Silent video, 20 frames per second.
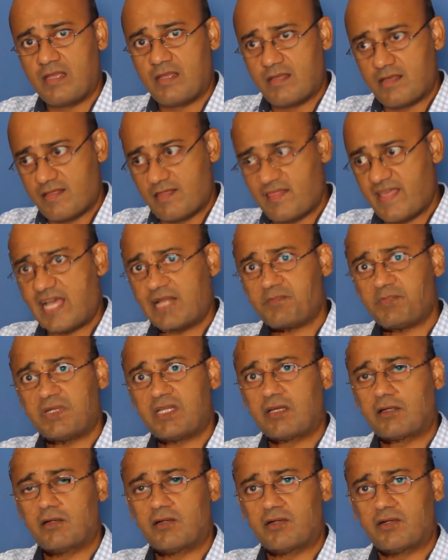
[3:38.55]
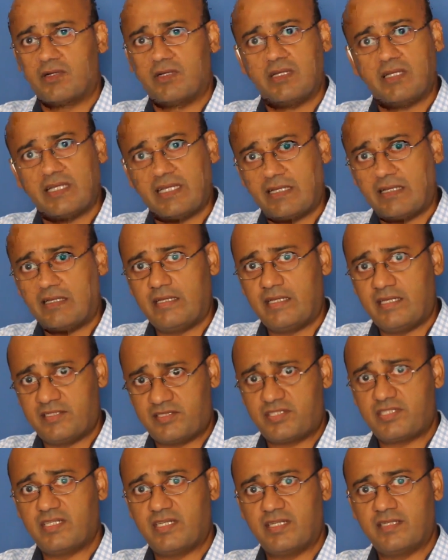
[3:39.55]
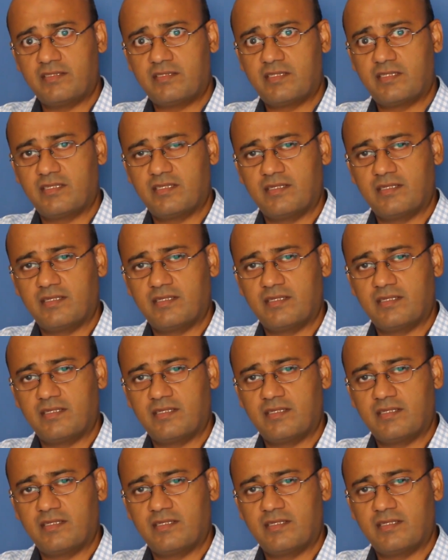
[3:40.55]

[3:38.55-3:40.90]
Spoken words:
that particular incident,